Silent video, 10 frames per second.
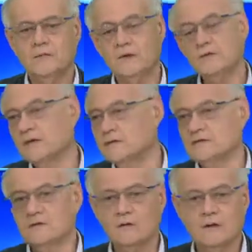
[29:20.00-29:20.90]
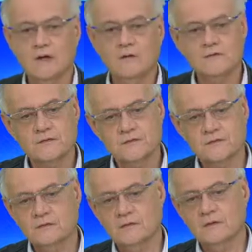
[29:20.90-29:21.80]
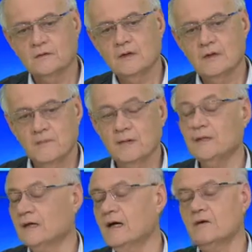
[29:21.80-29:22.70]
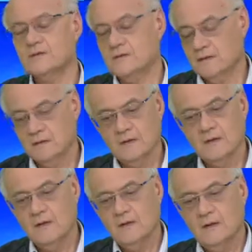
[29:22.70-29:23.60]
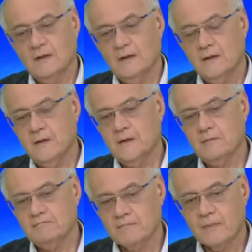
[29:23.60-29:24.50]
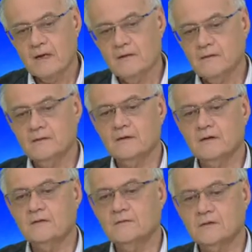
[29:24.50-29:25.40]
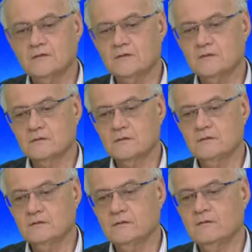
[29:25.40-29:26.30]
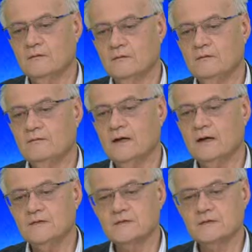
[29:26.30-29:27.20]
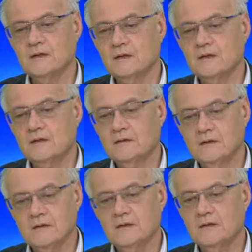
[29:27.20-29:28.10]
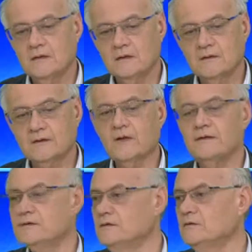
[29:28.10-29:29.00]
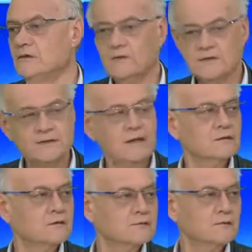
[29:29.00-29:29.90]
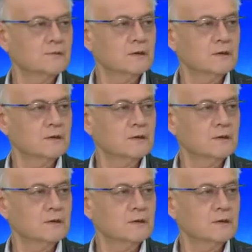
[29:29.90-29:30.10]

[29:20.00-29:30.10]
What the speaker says: buildings or houses for public housing, I think the government should revise the criteria or standards for